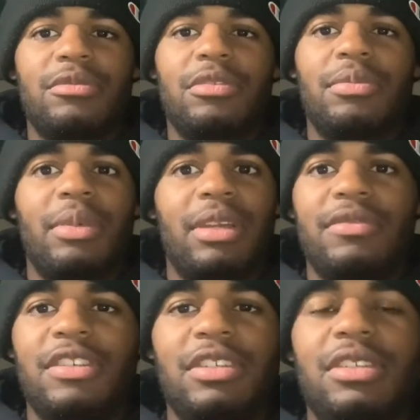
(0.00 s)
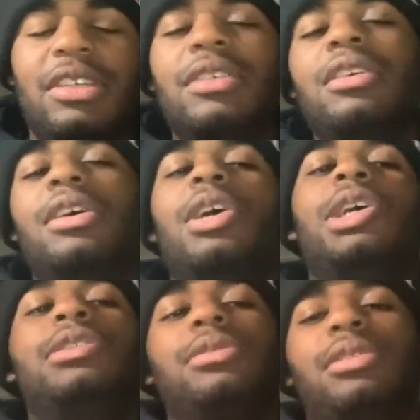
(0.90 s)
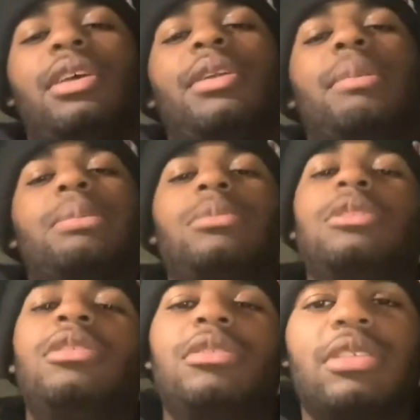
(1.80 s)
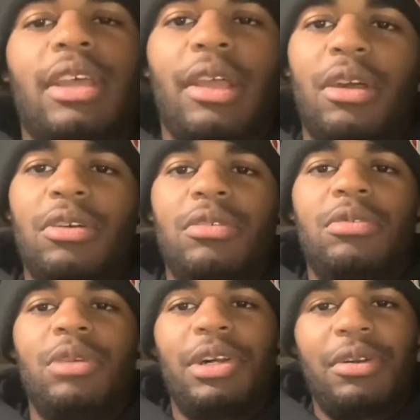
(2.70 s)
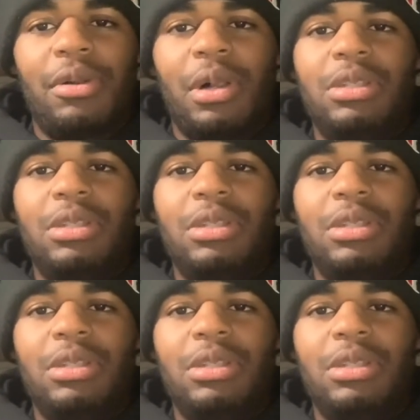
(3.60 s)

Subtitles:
with my Infinity, then he was like, oh, well,